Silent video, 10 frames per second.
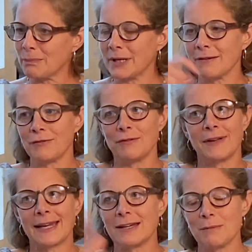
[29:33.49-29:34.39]
but if you've
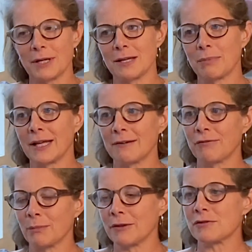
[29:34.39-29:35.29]
got anybody applying
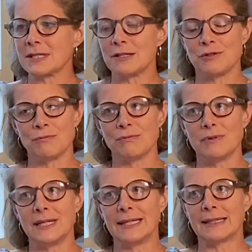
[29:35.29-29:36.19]
from other states, you
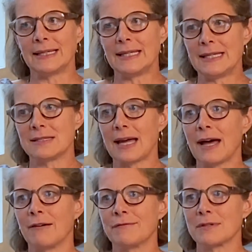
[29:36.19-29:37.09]
really need to
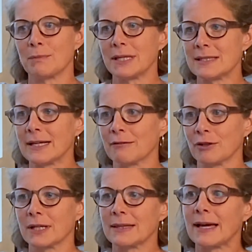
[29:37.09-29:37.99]
have somebody take a
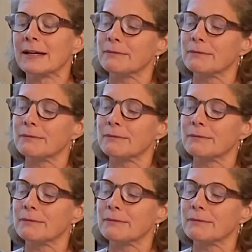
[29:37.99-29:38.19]
look at that.